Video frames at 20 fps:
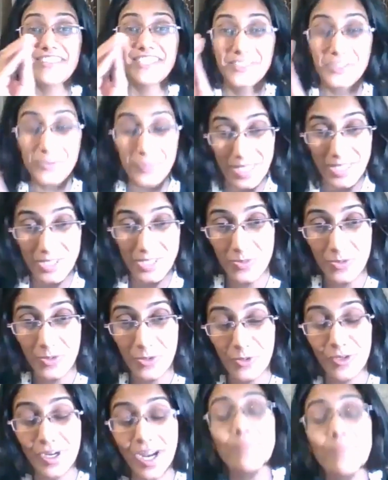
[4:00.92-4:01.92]
evidence-based
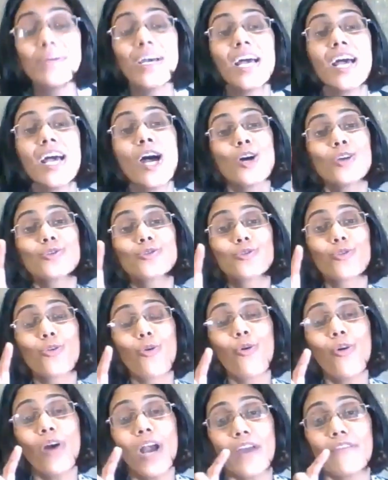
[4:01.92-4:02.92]
program. So
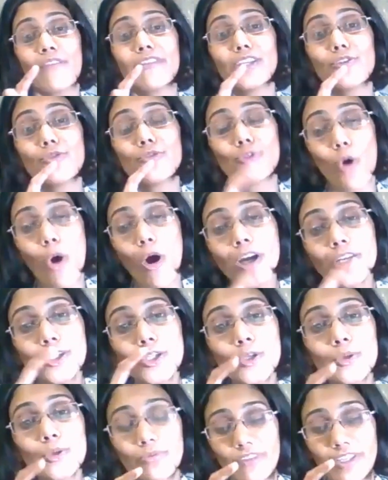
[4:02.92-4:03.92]
when you not,
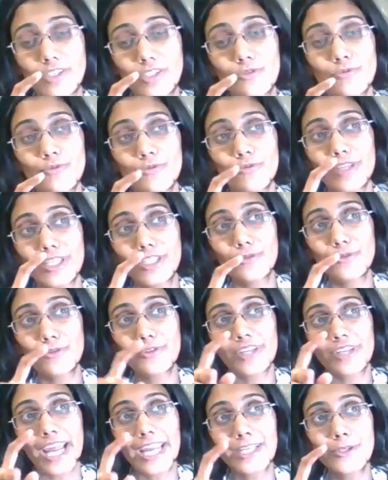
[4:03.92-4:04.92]
when you, when you
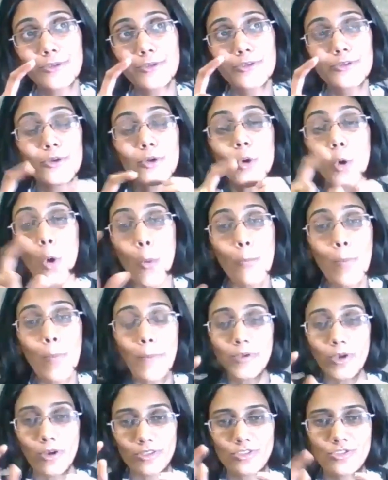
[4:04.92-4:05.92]
try to, you know, cope
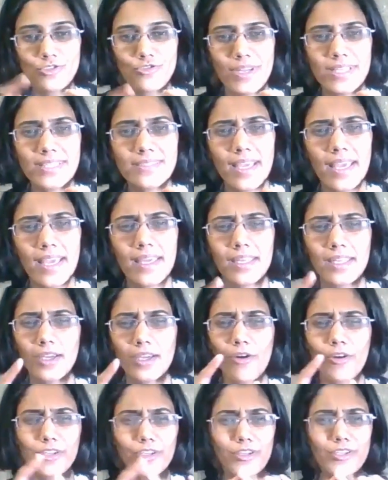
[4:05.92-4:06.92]
up your stress
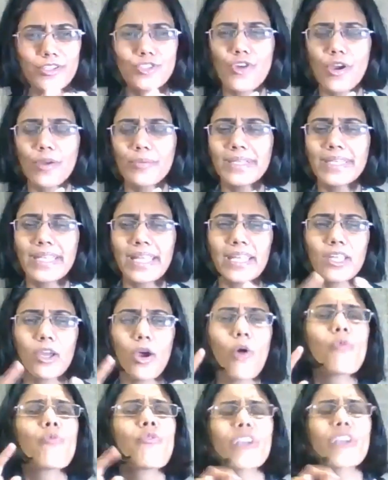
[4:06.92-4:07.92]
area or your enjoyment
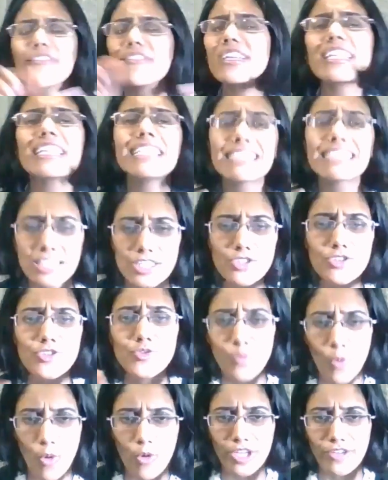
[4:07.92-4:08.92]
area or whatever reasons
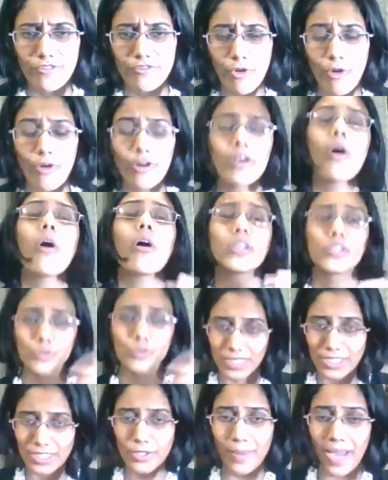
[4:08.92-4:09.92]
you're smoking for or
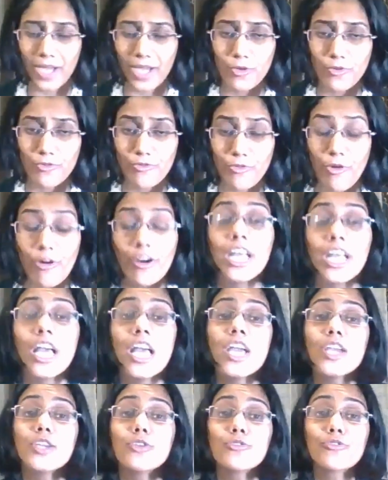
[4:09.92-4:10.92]
using tobacco for,
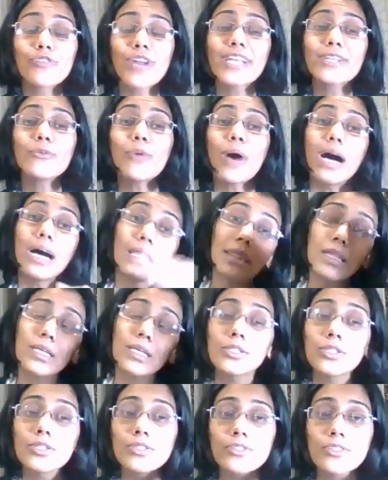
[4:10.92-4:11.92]
you try to
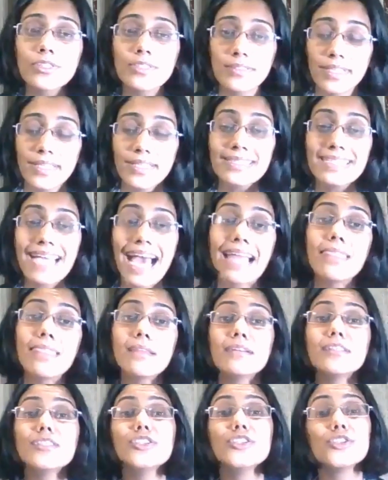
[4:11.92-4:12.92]
unlearn those things and
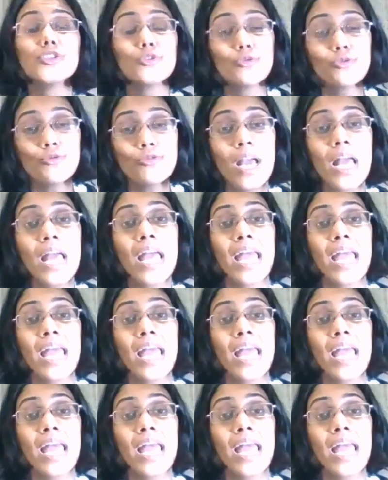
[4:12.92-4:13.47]
learn new